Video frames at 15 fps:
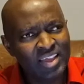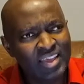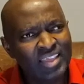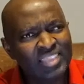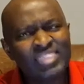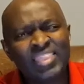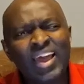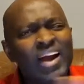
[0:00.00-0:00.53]

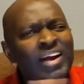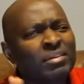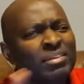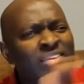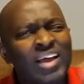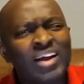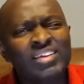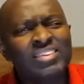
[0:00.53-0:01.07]
their,
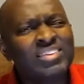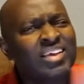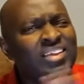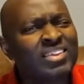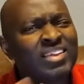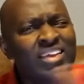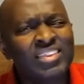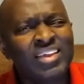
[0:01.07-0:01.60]
their,
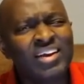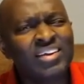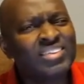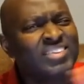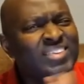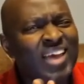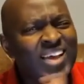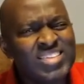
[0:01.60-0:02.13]
their, their
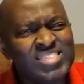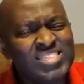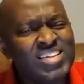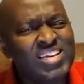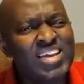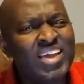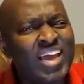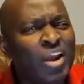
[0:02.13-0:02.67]

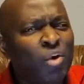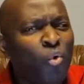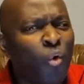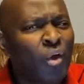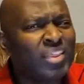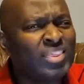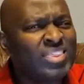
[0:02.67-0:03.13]
destiny can go